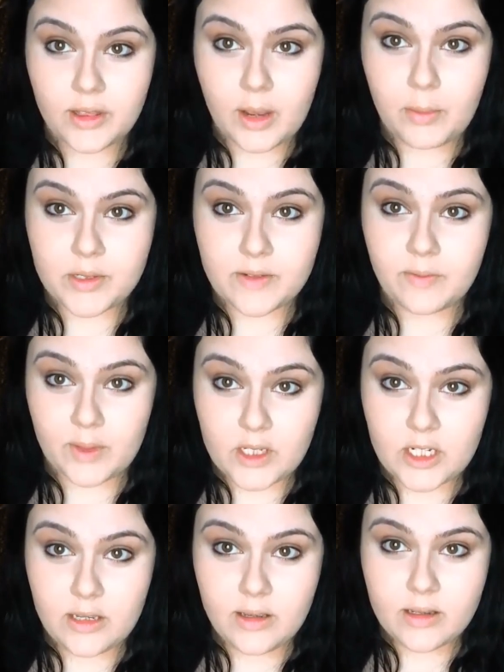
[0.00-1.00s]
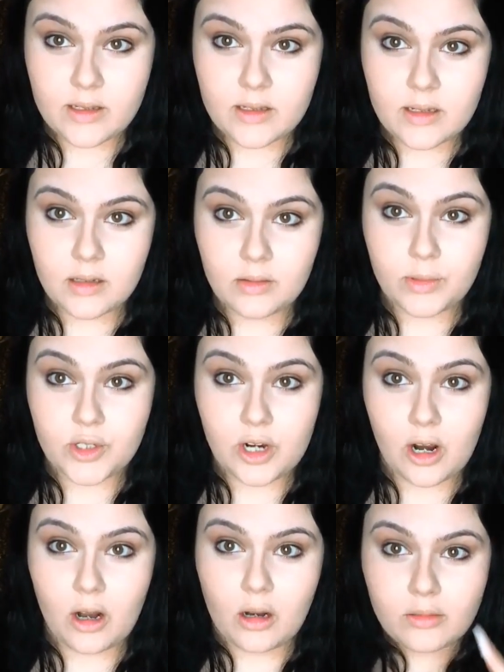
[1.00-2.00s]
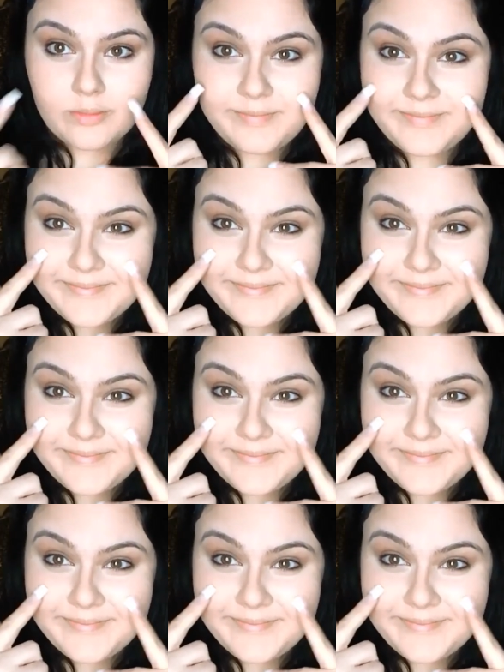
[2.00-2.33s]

on the apples of my cheeks, which are